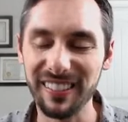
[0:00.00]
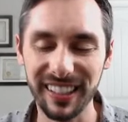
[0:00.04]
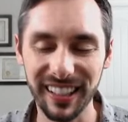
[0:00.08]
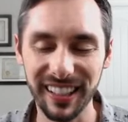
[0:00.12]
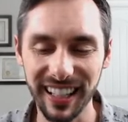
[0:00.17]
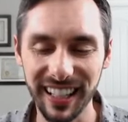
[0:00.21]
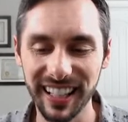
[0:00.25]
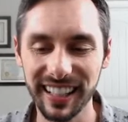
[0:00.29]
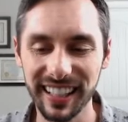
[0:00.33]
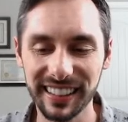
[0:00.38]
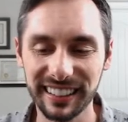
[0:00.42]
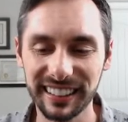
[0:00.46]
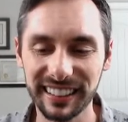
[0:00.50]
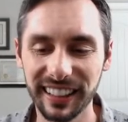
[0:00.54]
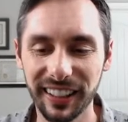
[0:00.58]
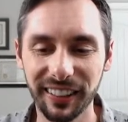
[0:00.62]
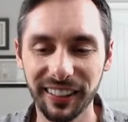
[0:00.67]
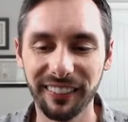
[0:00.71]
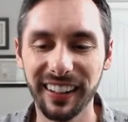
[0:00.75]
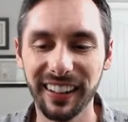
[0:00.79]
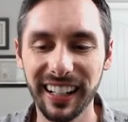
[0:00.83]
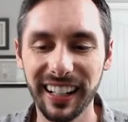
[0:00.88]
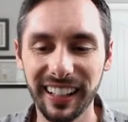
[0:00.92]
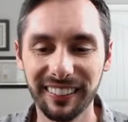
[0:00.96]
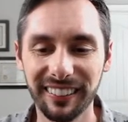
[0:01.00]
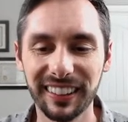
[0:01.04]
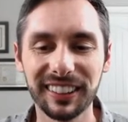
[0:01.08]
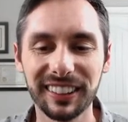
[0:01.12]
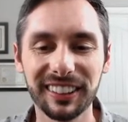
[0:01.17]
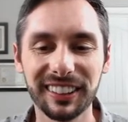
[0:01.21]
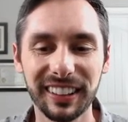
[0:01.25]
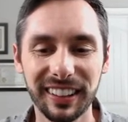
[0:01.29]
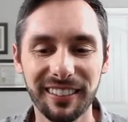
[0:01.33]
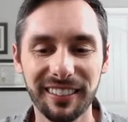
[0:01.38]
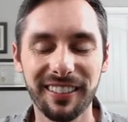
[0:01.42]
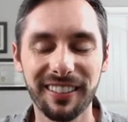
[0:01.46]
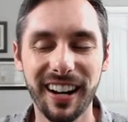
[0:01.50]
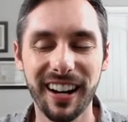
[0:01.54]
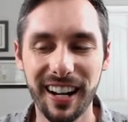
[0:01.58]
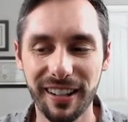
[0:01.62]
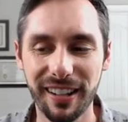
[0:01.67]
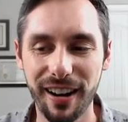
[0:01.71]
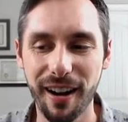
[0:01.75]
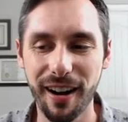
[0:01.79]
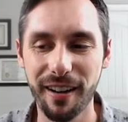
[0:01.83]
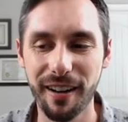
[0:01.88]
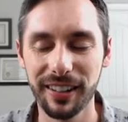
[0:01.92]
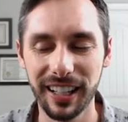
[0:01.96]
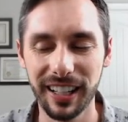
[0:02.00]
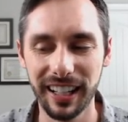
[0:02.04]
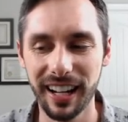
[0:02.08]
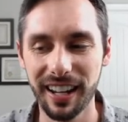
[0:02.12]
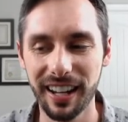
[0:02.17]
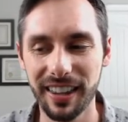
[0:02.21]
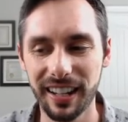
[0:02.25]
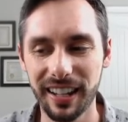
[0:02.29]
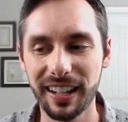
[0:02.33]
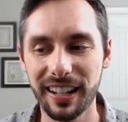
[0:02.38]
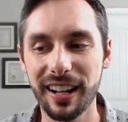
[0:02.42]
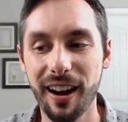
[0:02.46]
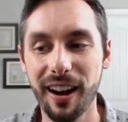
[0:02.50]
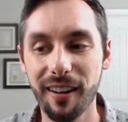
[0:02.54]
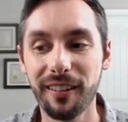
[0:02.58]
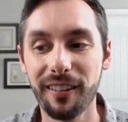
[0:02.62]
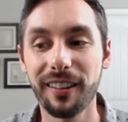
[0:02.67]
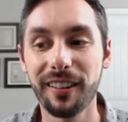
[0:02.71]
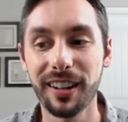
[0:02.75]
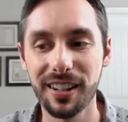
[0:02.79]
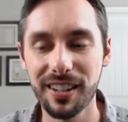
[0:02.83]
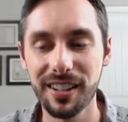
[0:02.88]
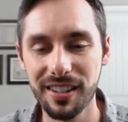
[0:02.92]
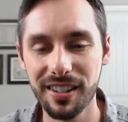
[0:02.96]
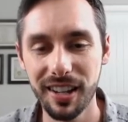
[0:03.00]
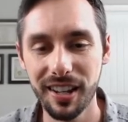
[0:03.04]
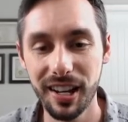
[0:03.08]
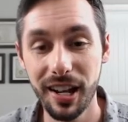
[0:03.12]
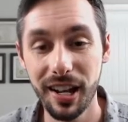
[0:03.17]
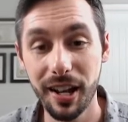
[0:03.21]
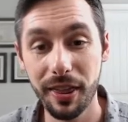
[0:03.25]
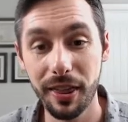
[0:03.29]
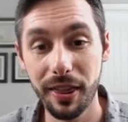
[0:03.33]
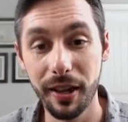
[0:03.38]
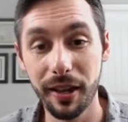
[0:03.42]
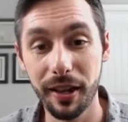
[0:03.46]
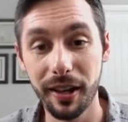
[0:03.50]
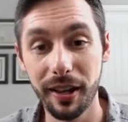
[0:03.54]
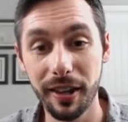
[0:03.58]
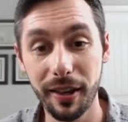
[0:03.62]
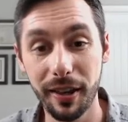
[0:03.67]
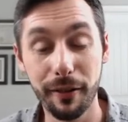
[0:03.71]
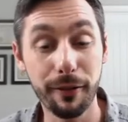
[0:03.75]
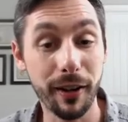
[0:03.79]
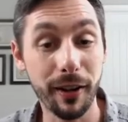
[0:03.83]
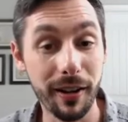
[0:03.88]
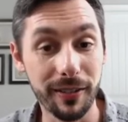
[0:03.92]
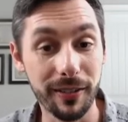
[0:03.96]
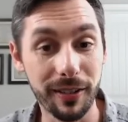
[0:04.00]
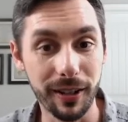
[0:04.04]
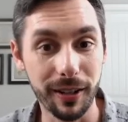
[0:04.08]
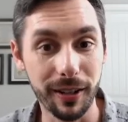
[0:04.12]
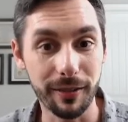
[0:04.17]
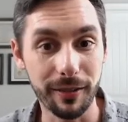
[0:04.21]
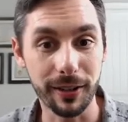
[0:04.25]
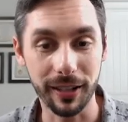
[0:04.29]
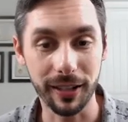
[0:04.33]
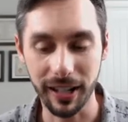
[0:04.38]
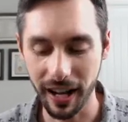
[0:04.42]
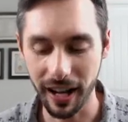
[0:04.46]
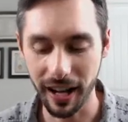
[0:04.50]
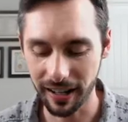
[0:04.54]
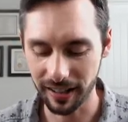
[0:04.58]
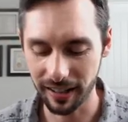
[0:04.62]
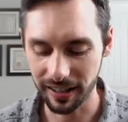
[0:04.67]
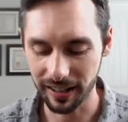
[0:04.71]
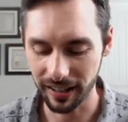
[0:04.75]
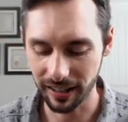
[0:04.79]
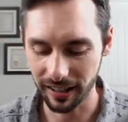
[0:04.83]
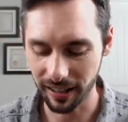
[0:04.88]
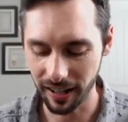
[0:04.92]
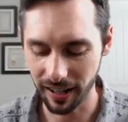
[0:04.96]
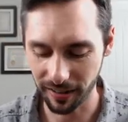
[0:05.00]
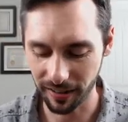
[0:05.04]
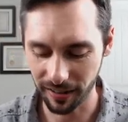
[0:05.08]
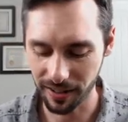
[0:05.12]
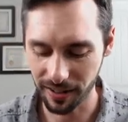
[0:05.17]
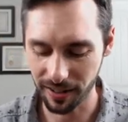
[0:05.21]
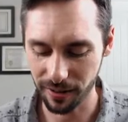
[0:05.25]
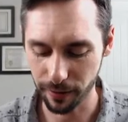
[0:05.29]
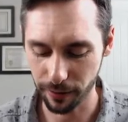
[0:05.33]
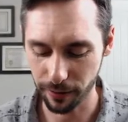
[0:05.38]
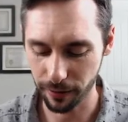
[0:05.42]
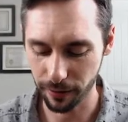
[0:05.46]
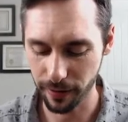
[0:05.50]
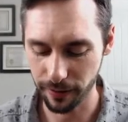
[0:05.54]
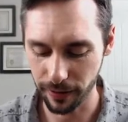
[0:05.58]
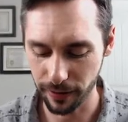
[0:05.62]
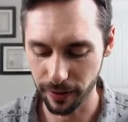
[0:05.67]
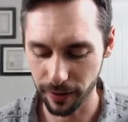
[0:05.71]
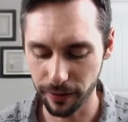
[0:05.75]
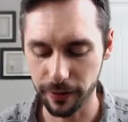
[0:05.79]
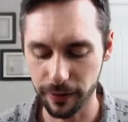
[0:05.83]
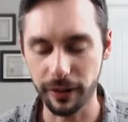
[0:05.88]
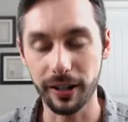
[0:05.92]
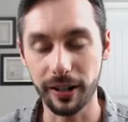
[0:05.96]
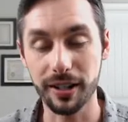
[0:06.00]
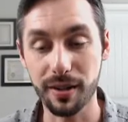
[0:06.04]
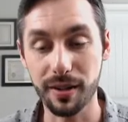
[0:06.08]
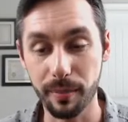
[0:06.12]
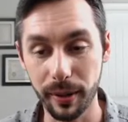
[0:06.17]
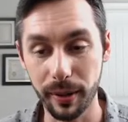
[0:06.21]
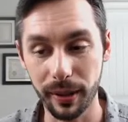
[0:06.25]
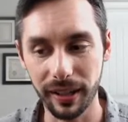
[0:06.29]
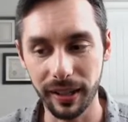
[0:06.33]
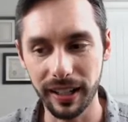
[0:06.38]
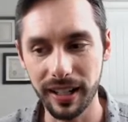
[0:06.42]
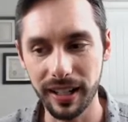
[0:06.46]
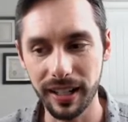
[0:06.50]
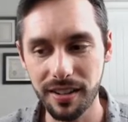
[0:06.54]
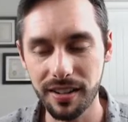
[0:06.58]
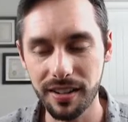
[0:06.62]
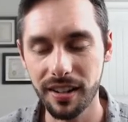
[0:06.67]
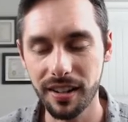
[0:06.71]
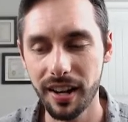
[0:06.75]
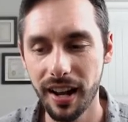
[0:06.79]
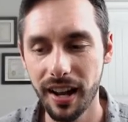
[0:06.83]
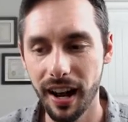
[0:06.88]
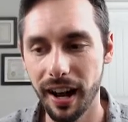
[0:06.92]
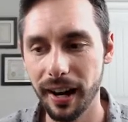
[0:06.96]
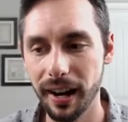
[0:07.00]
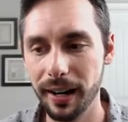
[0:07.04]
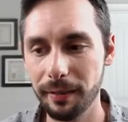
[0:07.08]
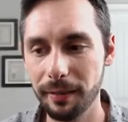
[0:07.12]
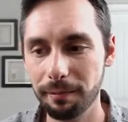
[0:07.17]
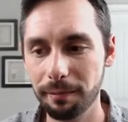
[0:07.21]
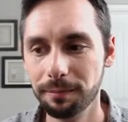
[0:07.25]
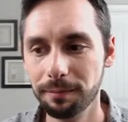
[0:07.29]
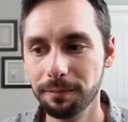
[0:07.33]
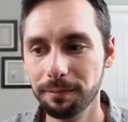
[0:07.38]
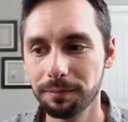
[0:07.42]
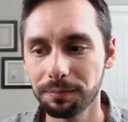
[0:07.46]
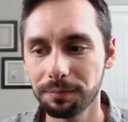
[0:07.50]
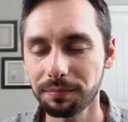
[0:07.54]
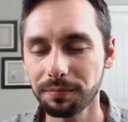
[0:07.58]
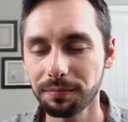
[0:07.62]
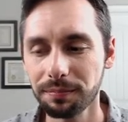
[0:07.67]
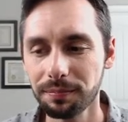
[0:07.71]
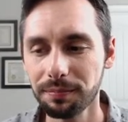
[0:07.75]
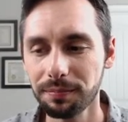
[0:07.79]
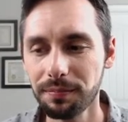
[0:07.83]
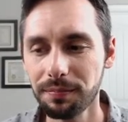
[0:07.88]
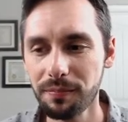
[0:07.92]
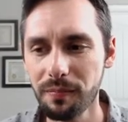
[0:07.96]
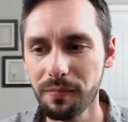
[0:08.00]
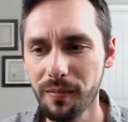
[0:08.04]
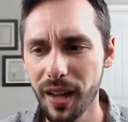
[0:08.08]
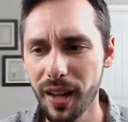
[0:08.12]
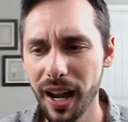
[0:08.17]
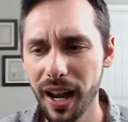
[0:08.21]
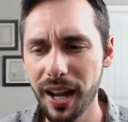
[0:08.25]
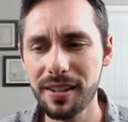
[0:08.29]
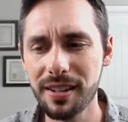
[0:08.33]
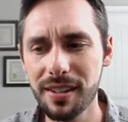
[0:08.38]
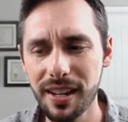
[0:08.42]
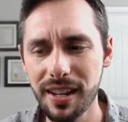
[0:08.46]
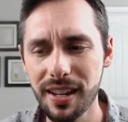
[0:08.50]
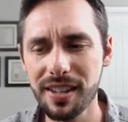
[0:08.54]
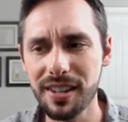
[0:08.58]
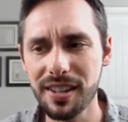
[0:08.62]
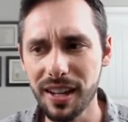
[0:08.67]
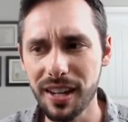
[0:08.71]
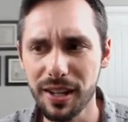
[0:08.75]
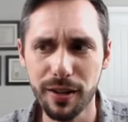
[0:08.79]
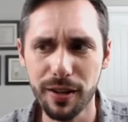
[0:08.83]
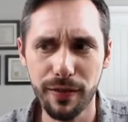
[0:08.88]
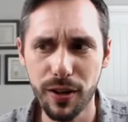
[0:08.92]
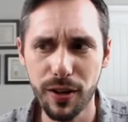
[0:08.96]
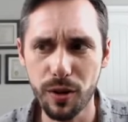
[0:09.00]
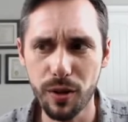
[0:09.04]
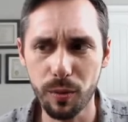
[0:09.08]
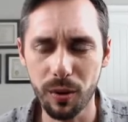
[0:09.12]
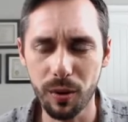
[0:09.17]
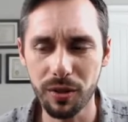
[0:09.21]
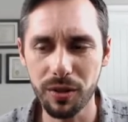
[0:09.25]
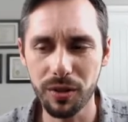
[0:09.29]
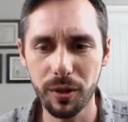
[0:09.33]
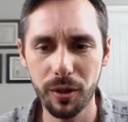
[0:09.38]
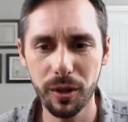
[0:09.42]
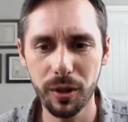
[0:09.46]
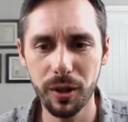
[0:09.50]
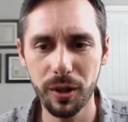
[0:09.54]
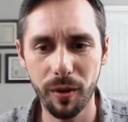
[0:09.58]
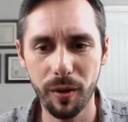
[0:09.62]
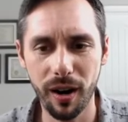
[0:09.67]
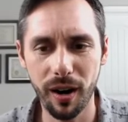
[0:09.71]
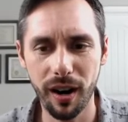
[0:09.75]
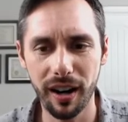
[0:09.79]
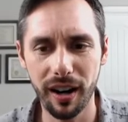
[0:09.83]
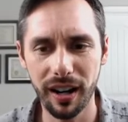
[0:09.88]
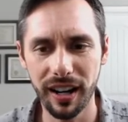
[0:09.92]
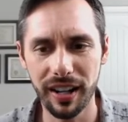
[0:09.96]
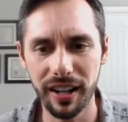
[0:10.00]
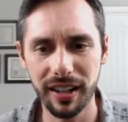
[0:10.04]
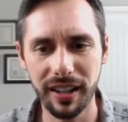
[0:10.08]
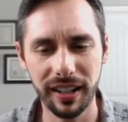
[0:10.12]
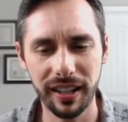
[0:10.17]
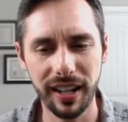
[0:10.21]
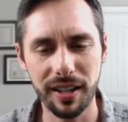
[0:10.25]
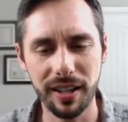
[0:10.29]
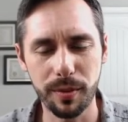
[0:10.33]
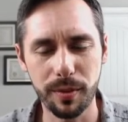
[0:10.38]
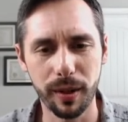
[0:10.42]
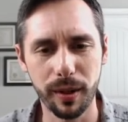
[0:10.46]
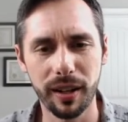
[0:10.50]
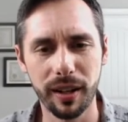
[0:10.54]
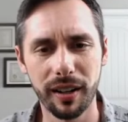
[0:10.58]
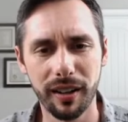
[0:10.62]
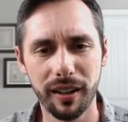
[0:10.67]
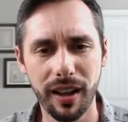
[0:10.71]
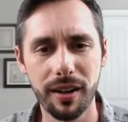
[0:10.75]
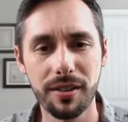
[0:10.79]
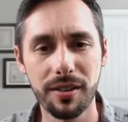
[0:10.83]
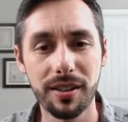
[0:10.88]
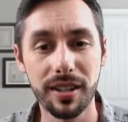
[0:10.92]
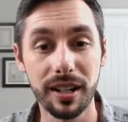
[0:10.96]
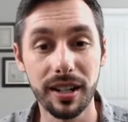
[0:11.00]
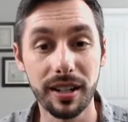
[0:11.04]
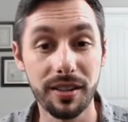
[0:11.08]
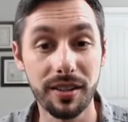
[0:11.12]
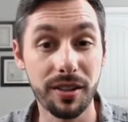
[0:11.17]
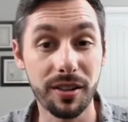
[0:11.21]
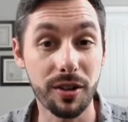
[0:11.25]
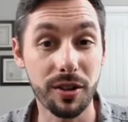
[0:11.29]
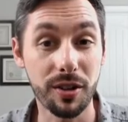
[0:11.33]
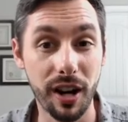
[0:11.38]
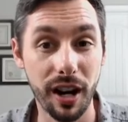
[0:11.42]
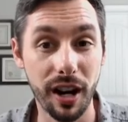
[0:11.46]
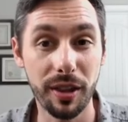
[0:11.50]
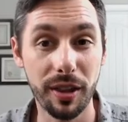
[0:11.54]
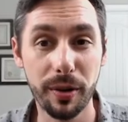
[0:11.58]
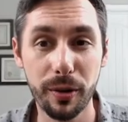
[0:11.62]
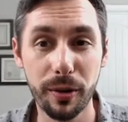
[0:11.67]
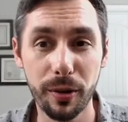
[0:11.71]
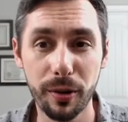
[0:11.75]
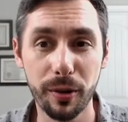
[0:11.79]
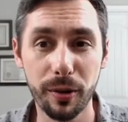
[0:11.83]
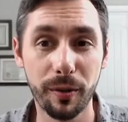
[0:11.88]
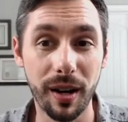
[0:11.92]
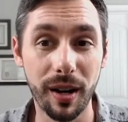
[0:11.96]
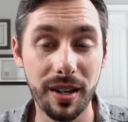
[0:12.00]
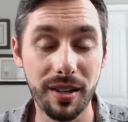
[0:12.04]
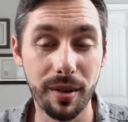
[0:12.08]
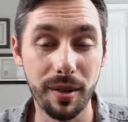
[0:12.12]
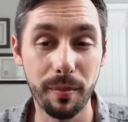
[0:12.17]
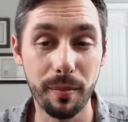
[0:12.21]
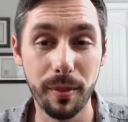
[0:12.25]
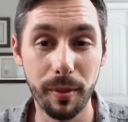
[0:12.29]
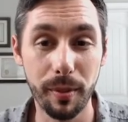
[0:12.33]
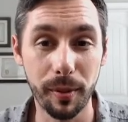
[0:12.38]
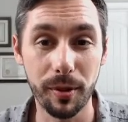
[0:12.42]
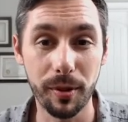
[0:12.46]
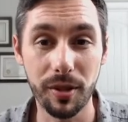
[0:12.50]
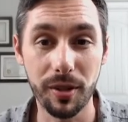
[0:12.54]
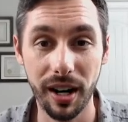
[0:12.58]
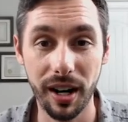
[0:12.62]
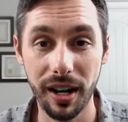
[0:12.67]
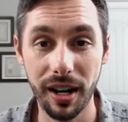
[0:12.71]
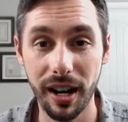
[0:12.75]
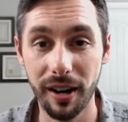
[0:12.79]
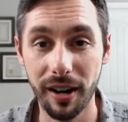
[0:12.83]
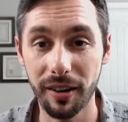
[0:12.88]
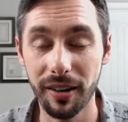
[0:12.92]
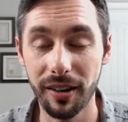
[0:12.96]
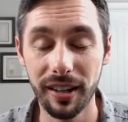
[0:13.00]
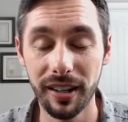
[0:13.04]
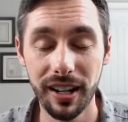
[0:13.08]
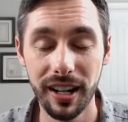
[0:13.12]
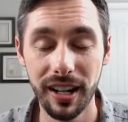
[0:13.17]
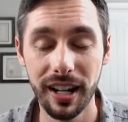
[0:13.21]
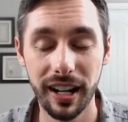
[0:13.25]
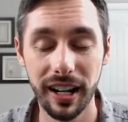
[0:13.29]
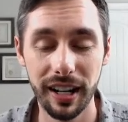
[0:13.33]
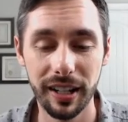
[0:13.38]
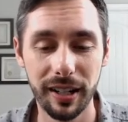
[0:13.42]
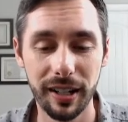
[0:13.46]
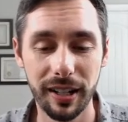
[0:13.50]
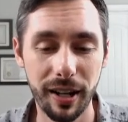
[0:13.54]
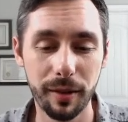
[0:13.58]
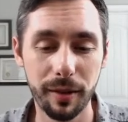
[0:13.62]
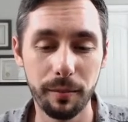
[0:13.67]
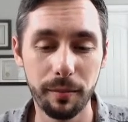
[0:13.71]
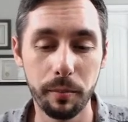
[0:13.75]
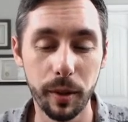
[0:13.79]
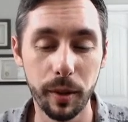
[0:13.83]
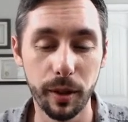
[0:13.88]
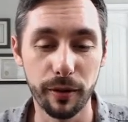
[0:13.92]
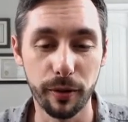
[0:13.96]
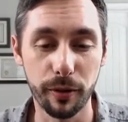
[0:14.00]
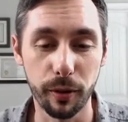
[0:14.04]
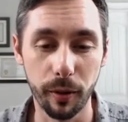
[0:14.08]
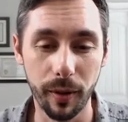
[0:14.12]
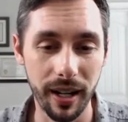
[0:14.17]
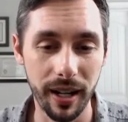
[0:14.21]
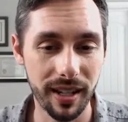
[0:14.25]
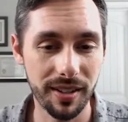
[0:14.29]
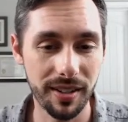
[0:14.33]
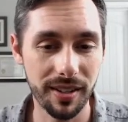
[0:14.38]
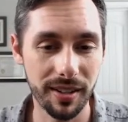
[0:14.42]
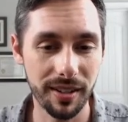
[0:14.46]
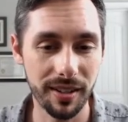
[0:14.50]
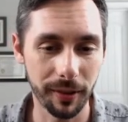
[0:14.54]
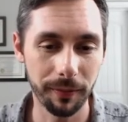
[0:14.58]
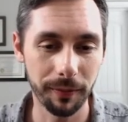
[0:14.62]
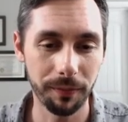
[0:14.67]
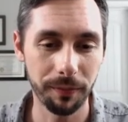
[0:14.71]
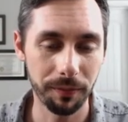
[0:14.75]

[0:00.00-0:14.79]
it is, the way in which we defy gravity, I think colors the flavor of your character, colors the flavor of your experience, and is individual to who you are. And I think that's what allows things to shine through and why some people shine out in beautiful ways. So,